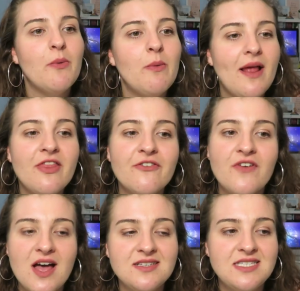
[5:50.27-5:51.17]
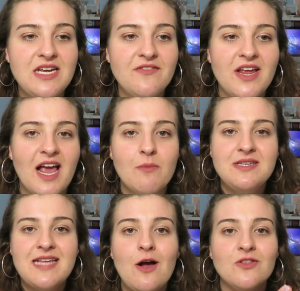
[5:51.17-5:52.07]
So we went the first evening and
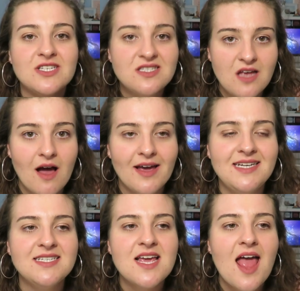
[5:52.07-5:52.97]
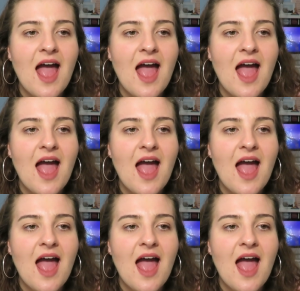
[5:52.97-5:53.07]
we sat on the side,